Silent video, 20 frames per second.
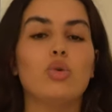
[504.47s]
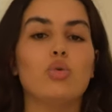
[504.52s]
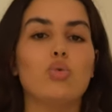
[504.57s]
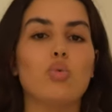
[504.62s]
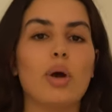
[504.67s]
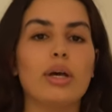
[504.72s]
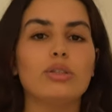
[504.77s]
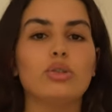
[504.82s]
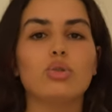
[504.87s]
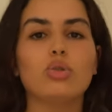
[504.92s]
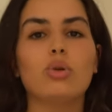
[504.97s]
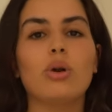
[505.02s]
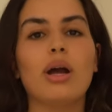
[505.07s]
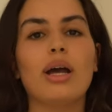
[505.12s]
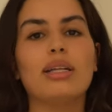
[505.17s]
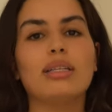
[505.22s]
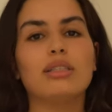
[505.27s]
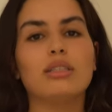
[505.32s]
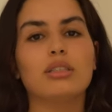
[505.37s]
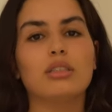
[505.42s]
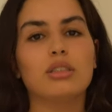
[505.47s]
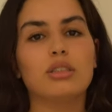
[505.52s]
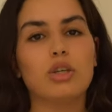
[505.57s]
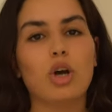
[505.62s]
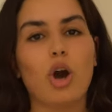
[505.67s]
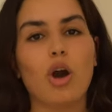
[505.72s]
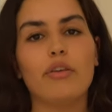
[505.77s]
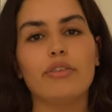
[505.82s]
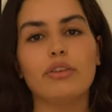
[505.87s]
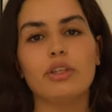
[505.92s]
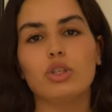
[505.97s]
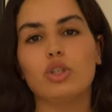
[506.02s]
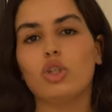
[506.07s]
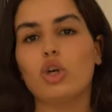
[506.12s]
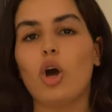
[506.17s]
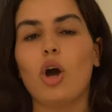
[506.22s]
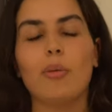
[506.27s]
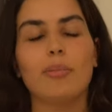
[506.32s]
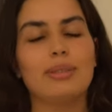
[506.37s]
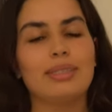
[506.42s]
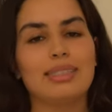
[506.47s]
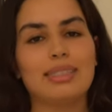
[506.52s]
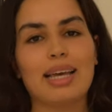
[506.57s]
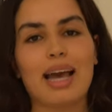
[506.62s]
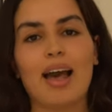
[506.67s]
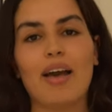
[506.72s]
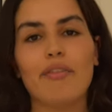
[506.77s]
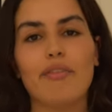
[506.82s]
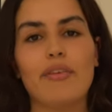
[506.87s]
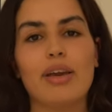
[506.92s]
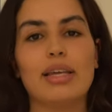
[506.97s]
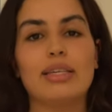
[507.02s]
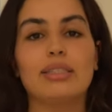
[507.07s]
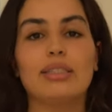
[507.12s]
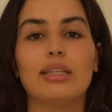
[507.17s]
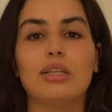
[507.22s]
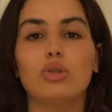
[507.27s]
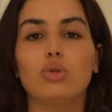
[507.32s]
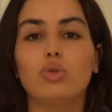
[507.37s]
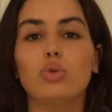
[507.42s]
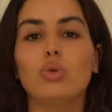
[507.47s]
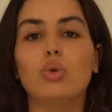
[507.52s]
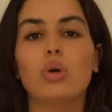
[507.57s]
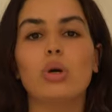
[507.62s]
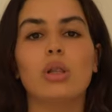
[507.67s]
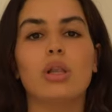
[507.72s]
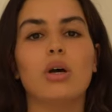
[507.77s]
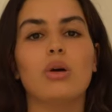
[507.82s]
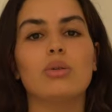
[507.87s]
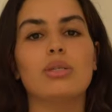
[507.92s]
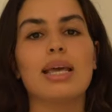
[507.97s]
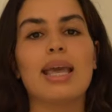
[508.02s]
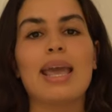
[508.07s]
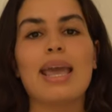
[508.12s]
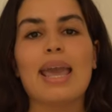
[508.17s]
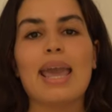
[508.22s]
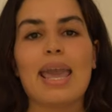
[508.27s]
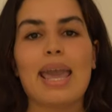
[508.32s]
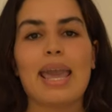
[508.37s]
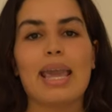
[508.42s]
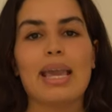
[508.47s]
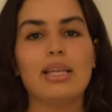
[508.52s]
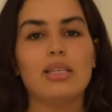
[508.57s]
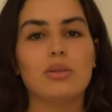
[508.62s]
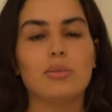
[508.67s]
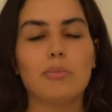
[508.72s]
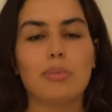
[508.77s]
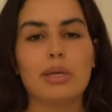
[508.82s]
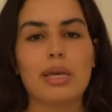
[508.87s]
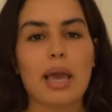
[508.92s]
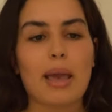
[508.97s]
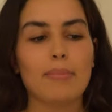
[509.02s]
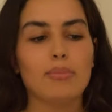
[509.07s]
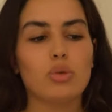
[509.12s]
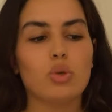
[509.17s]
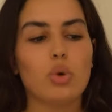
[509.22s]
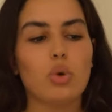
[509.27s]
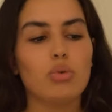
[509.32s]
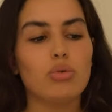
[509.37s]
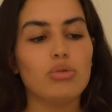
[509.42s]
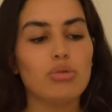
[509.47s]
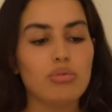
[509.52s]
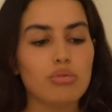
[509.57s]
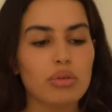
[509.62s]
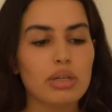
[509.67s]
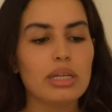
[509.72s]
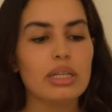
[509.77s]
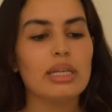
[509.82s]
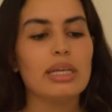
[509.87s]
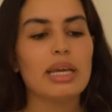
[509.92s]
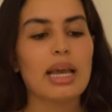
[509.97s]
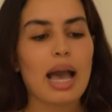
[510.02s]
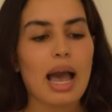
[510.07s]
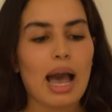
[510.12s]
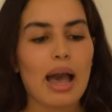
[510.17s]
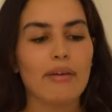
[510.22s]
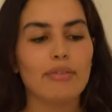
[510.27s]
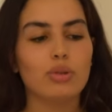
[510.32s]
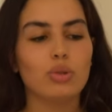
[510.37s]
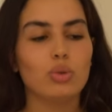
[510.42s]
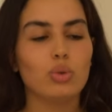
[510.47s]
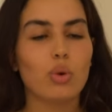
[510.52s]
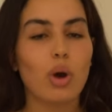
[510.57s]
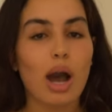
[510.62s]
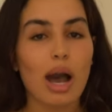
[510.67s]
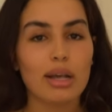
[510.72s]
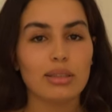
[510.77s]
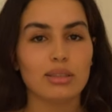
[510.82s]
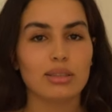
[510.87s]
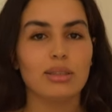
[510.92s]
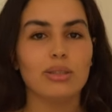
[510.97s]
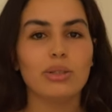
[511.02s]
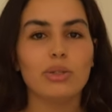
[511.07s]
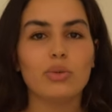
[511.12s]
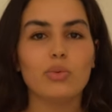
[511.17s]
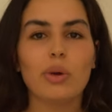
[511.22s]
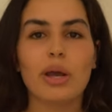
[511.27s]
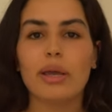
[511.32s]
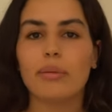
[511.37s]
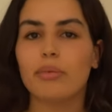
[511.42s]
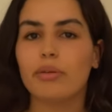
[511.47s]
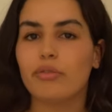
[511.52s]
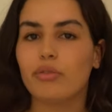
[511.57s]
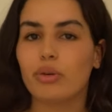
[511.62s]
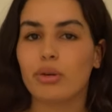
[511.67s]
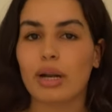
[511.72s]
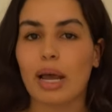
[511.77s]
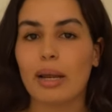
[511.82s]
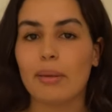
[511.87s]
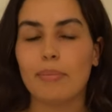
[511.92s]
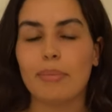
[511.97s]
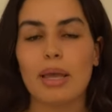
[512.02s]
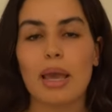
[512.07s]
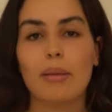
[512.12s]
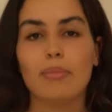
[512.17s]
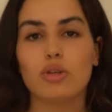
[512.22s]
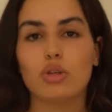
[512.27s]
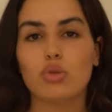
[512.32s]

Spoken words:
Restaurants, coffee shops, cafes, they do close 8 p.m. So you really have to hustle your way before 9 p.m.